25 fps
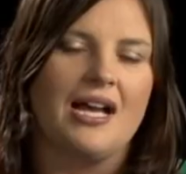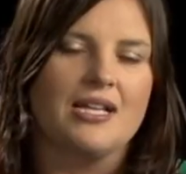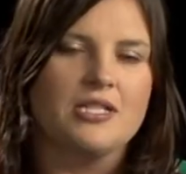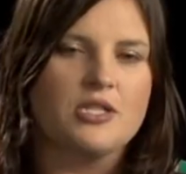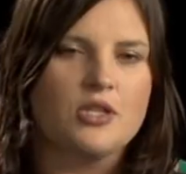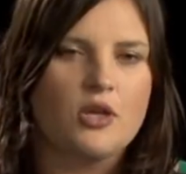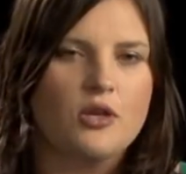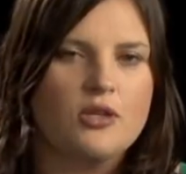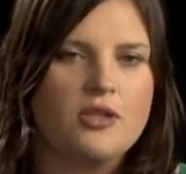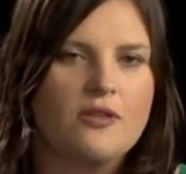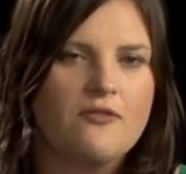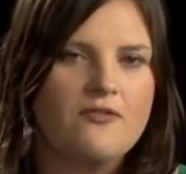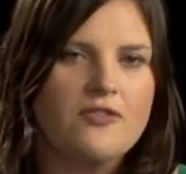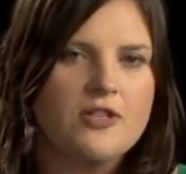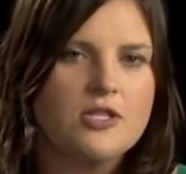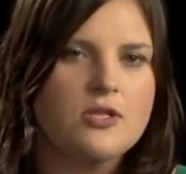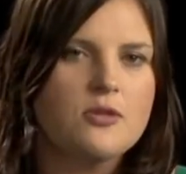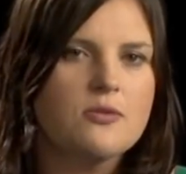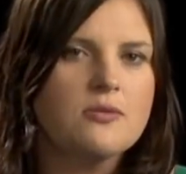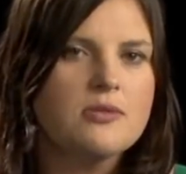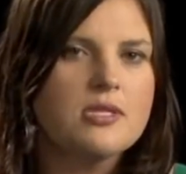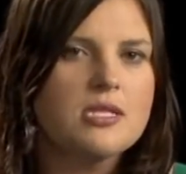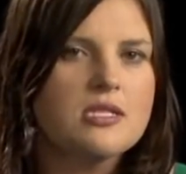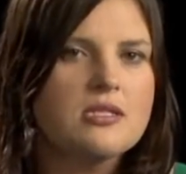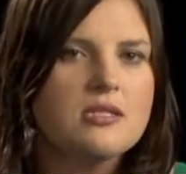So the
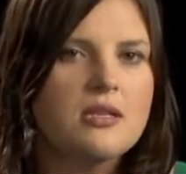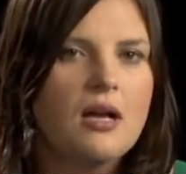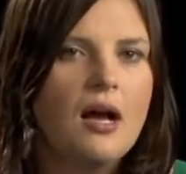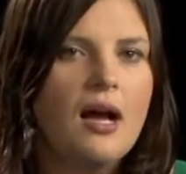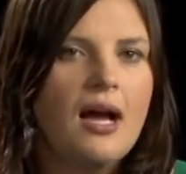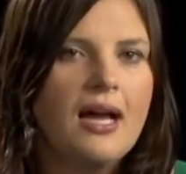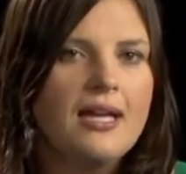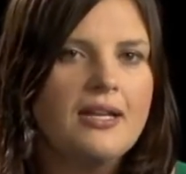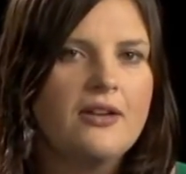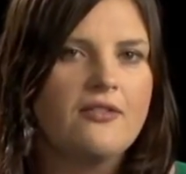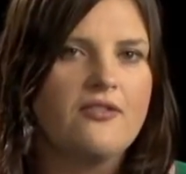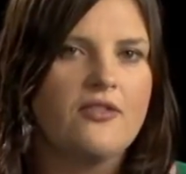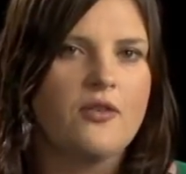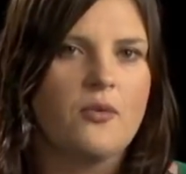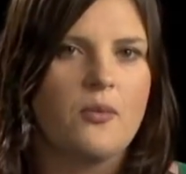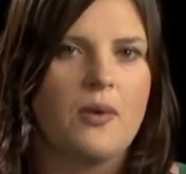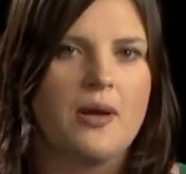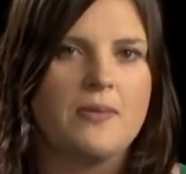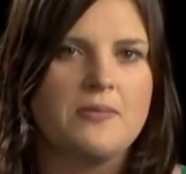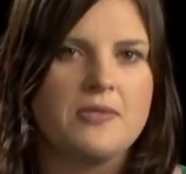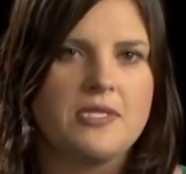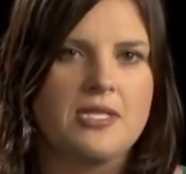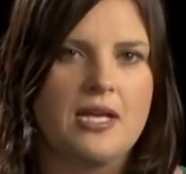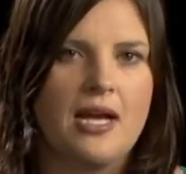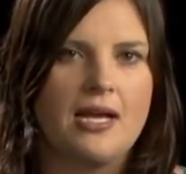visual design of a
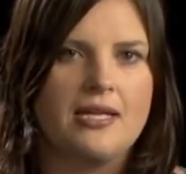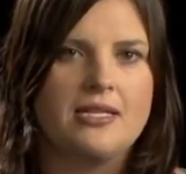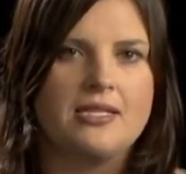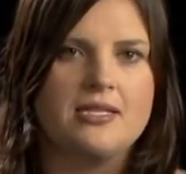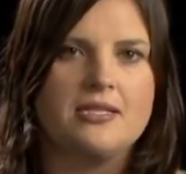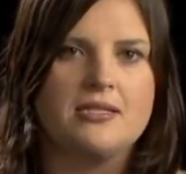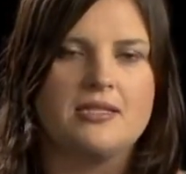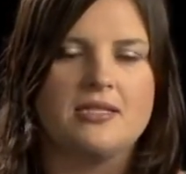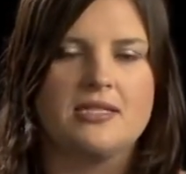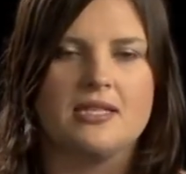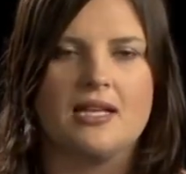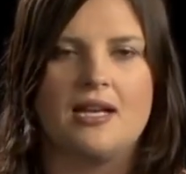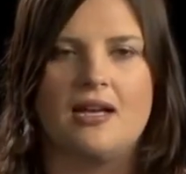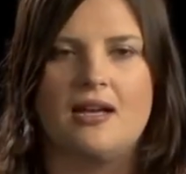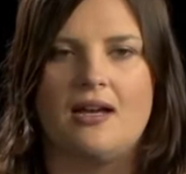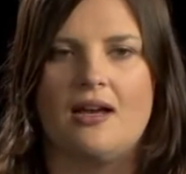website is